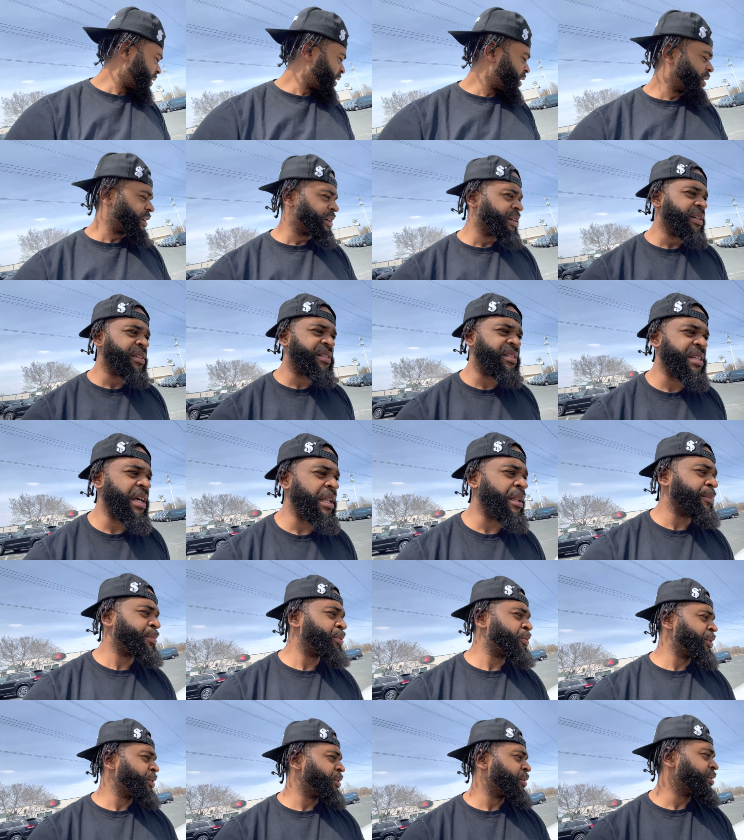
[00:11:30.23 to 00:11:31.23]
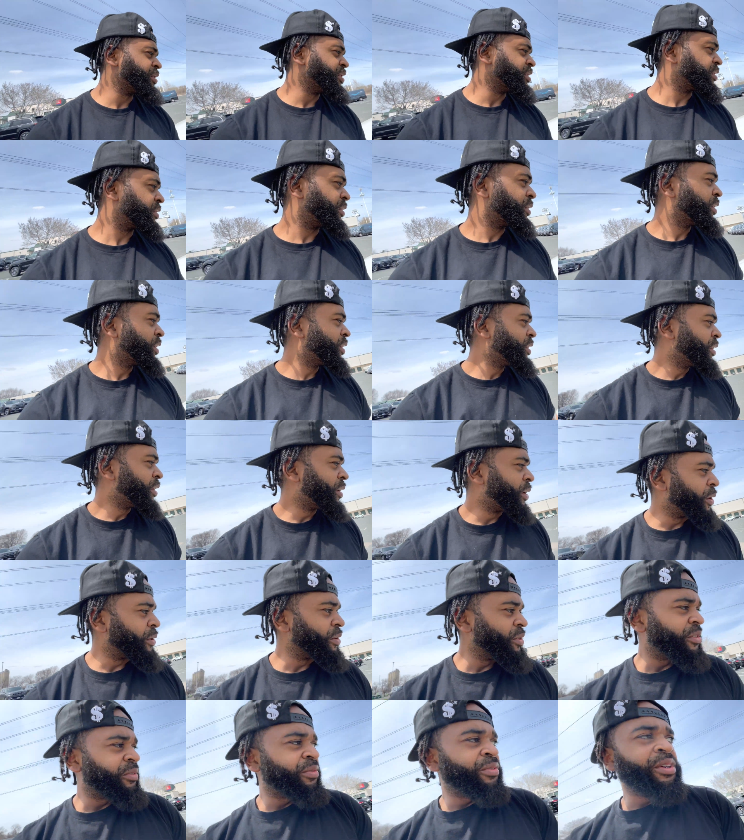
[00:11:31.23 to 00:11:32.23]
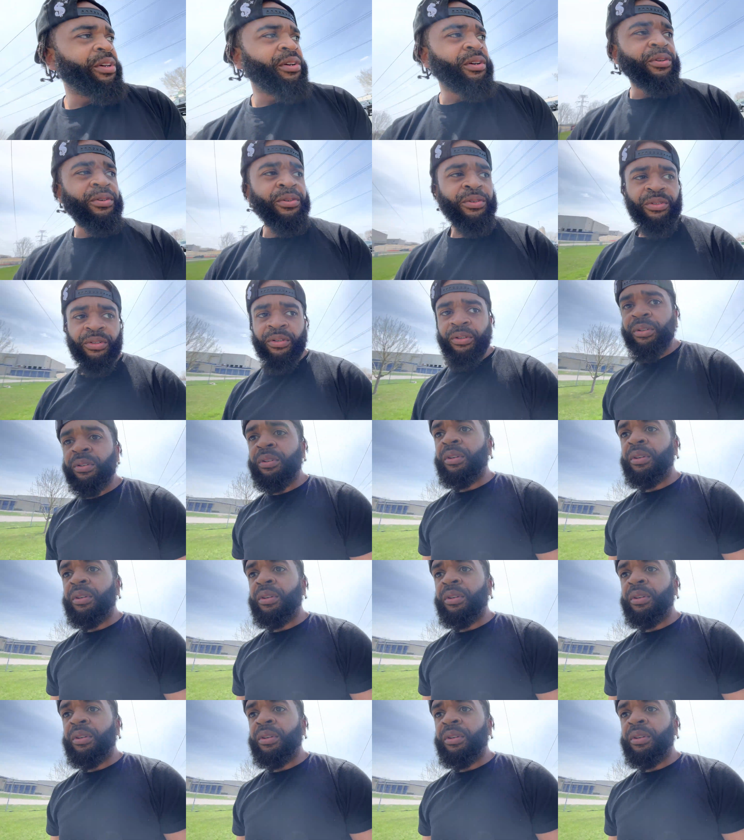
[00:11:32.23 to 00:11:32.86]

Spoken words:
a good selling point on these vehicles?